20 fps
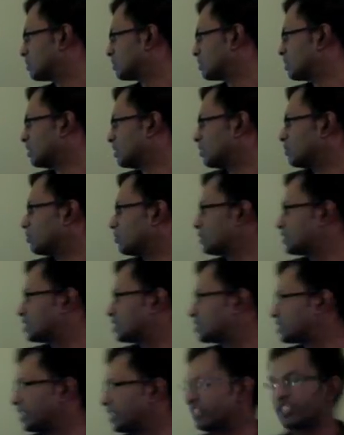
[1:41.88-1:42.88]
which is
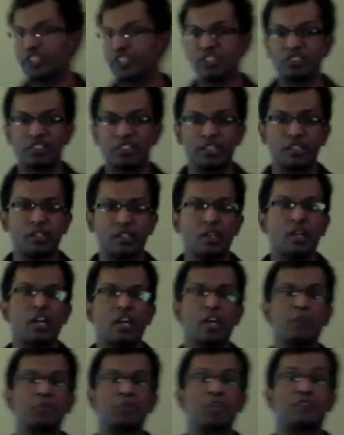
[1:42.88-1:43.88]
introducing a
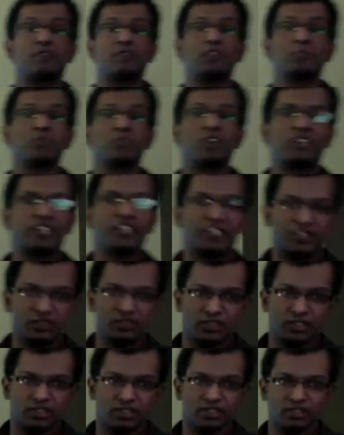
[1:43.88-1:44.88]
product for the moderate
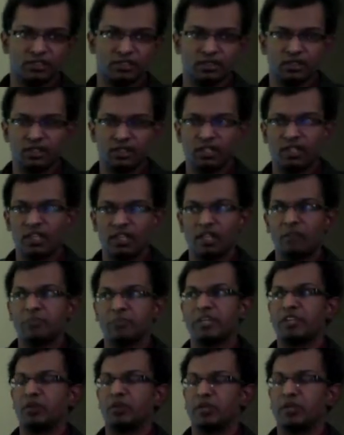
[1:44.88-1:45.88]
users. By
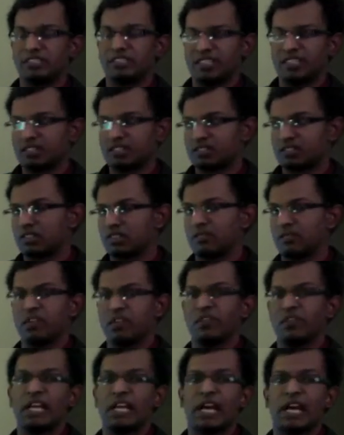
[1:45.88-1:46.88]
doing this, we will
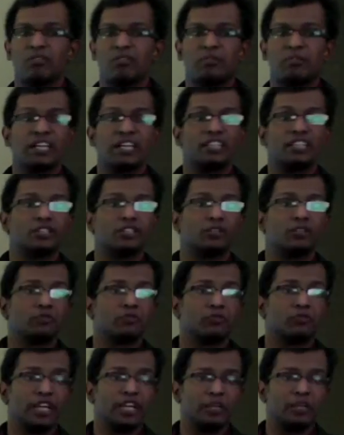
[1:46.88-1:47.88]
have a market share of
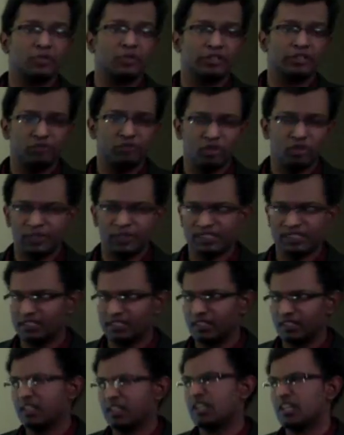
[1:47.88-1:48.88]
8.4%,
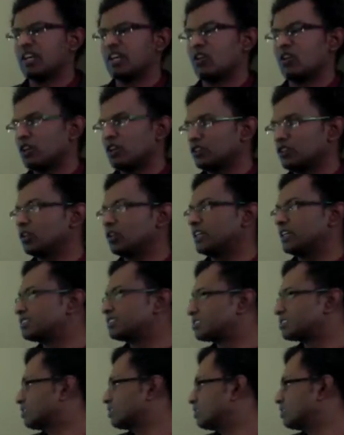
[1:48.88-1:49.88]
although it's
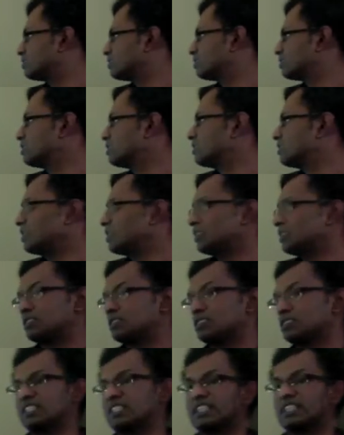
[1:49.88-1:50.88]

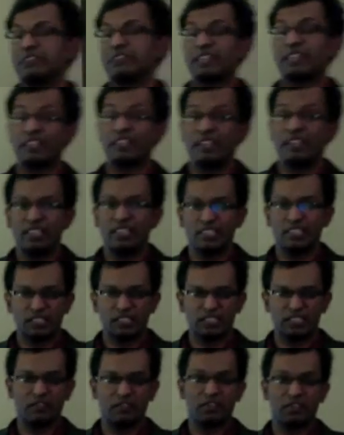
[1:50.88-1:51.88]

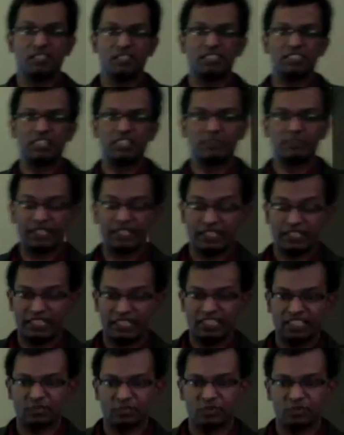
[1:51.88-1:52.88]
significantly
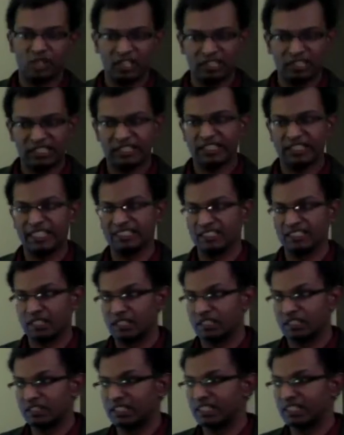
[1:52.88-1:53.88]
smaller than the
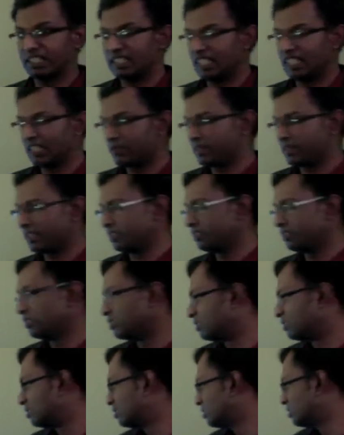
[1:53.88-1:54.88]
earlier one.
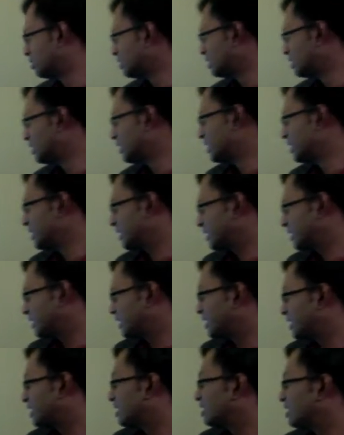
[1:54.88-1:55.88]

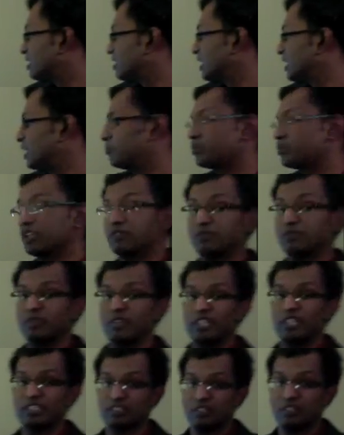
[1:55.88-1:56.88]
8.4 is
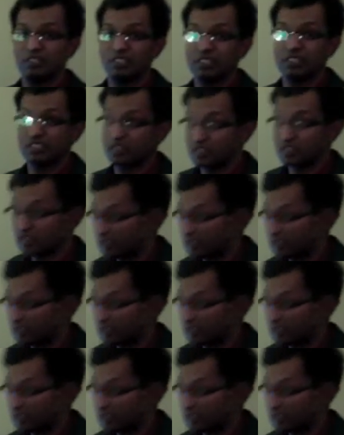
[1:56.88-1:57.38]
not such a small